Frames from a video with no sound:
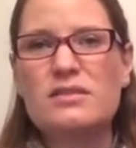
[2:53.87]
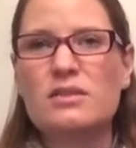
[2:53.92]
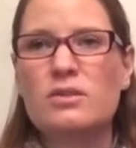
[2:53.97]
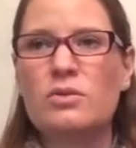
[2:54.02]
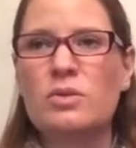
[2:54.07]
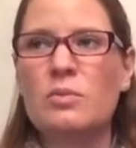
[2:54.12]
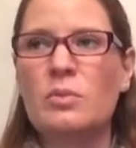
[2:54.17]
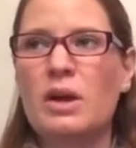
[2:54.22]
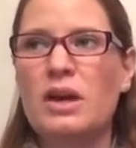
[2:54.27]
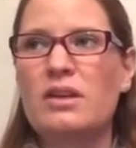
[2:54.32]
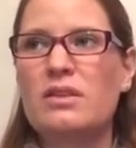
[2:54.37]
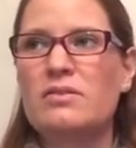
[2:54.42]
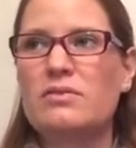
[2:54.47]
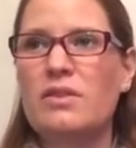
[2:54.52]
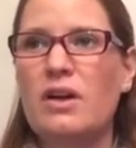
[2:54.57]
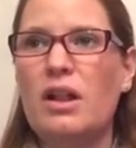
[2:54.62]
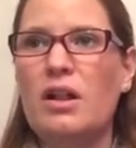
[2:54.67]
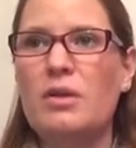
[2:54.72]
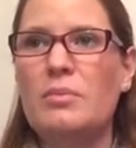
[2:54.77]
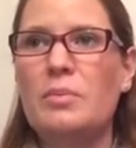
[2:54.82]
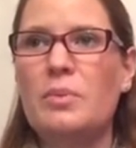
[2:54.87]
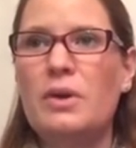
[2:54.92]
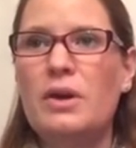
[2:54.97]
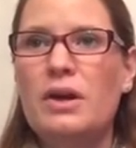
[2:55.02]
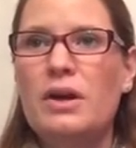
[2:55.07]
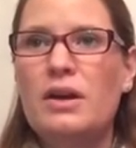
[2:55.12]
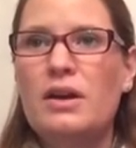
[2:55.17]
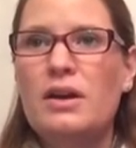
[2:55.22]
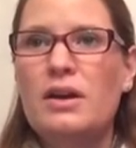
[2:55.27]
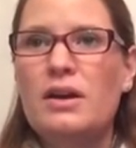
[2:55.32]
So we might develop
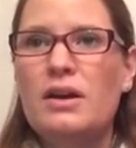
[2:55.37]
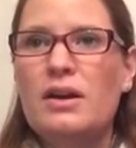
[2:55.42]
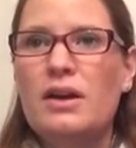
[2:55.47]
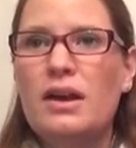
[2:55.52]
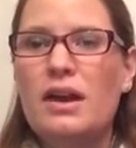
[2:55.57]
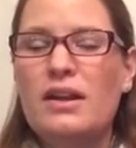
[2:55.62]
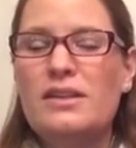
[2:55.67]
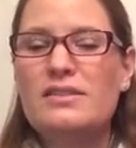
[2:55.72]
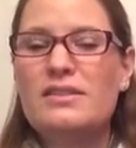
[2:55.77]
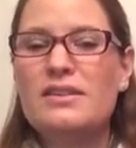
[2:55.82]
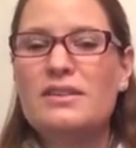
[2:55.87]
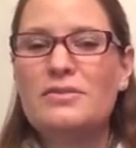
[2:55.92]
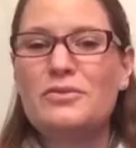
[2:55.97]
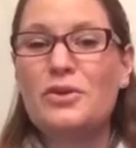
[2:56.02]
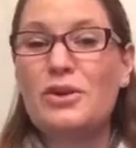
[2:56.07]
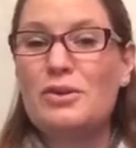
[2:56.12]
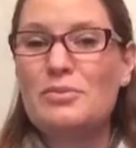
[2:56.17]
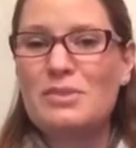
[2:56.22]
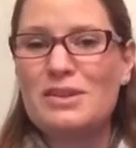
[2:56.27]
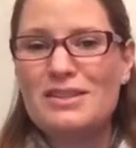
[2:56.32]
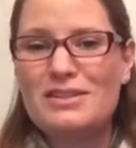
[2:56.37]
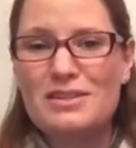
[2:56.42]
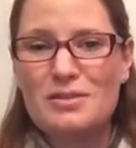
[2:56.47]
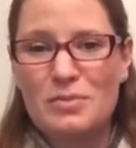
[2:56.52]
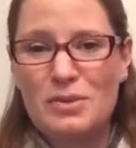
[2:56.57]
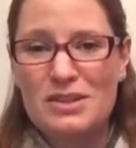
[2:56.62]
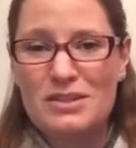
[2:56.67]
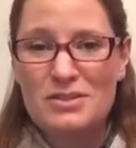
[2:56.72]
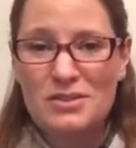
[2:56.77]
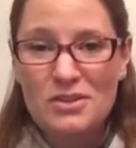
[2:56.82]
an idea of what it means to
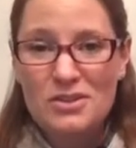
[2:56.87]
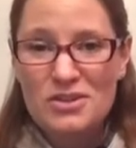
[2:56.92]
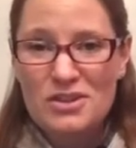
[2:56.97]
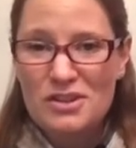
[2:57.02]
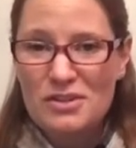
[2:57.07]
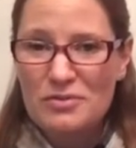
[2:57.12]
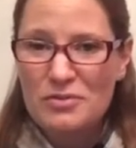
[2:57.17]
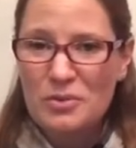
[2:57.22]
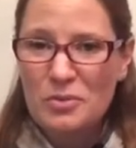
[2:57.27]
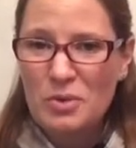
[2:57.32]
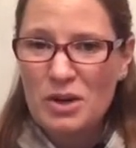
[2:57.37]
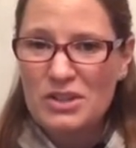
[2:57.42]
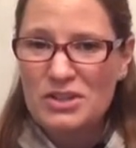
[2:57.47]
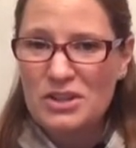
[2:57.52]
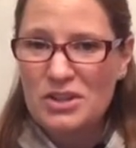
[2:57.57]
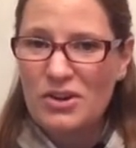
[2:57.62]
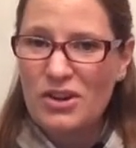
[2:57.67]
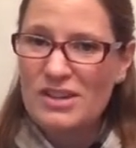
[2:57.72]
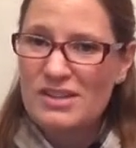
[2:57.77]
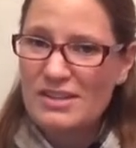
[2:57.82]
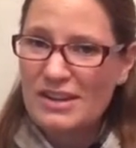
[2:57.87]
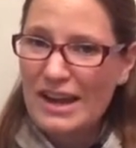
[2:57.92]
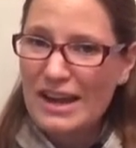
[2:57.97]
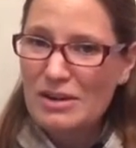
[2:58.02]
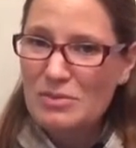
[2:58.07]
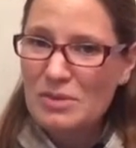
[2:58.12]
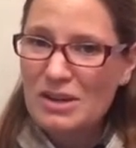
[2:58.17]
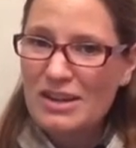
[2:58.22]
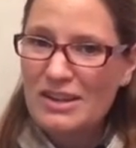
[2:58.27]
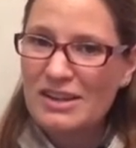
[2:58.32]
be a surgeon from watching Grey's
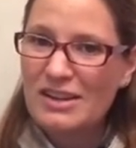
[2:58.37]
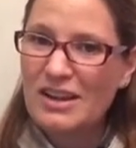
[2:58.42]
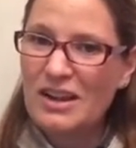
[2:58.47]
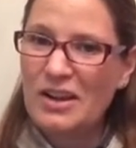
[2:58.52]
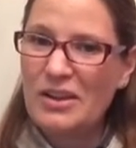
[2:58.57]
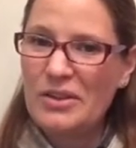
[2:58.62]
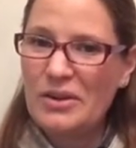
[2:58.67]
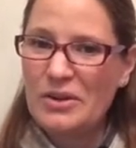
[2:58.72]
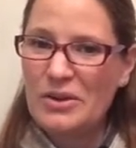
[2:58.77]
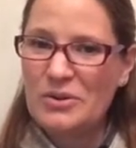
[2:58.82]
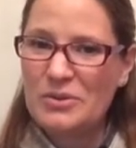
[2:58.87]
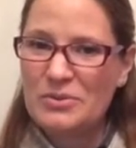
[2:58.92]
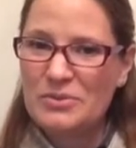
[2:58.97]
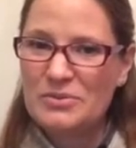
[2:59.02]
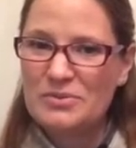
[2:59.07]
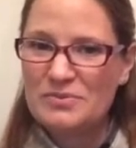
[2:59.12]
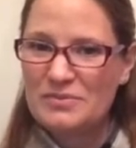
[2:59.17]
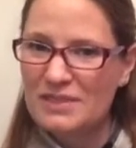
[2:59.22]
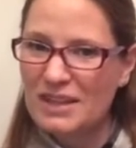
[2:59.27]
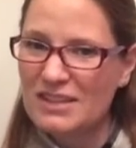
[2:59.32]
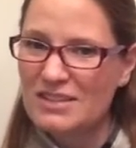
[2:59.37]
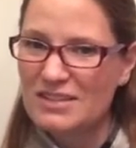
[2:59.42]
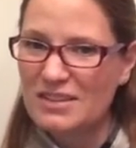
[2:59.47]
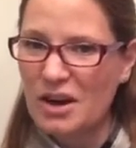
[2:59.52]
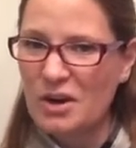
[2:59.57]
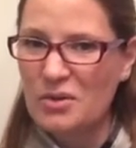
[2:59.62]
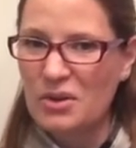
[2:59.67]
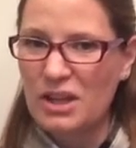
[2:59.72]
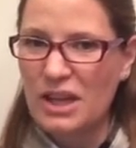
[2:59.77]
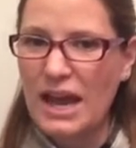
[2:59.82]
Anatomy, although that's
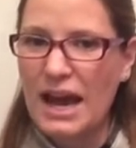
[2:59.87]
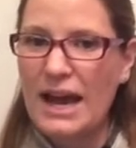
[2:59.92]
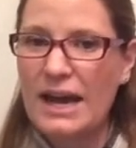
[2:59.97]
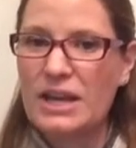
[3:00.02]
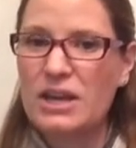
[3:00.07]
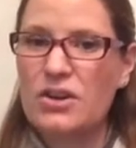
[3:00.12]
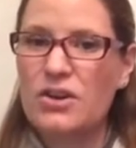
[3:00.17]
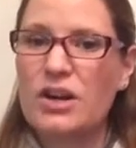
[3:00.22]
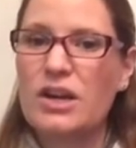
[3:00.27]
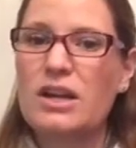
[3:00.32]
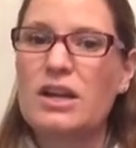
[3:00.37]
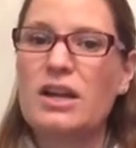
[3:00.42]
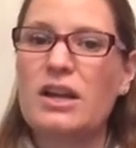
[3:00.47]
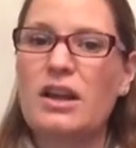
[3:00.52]
not really accurate.